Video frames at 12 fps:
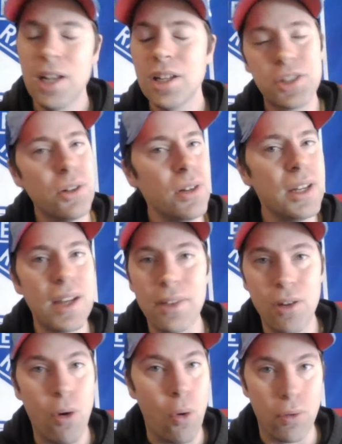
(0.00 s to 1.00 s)
certainly not
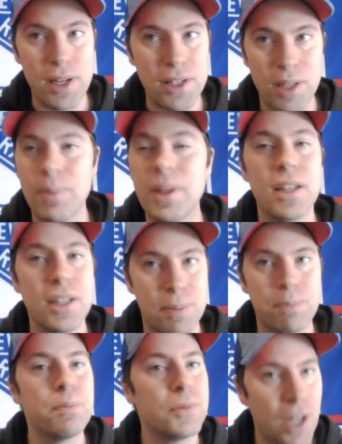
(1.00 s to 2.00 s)
the whole reason, because
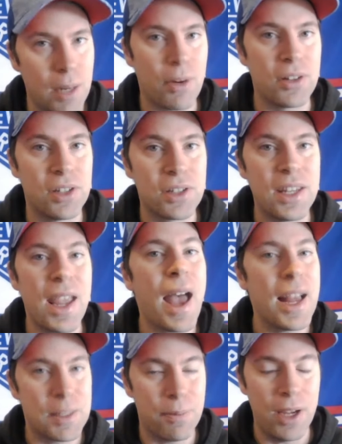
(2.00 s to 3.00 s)
Jonny Brodzinski
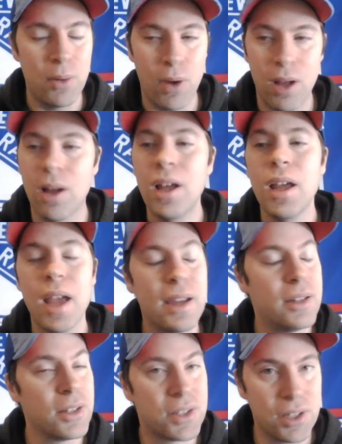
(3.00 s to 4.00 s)
has played well and
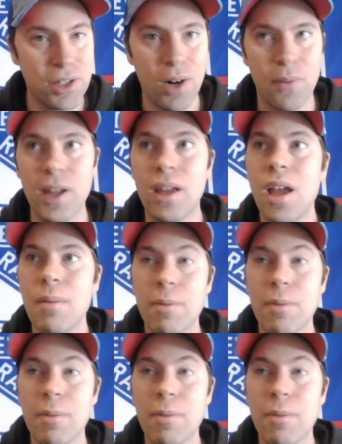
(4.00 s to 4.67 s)
does deserve it,